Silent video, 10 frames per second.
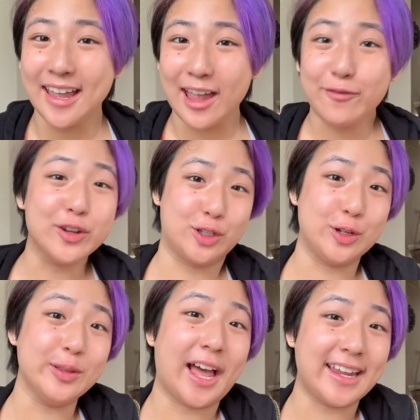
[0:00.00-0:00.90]
If you do
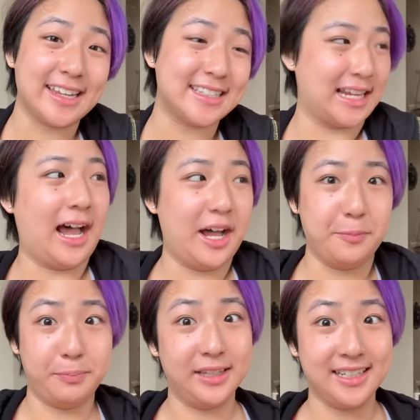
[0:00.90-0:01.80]
like it,
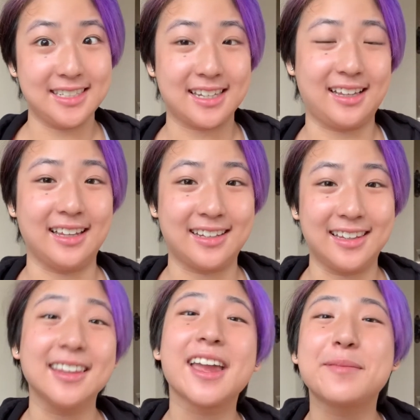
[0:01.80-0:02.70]
please click the
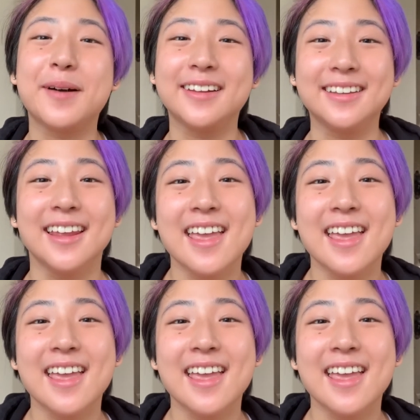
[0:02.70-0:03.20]
like button,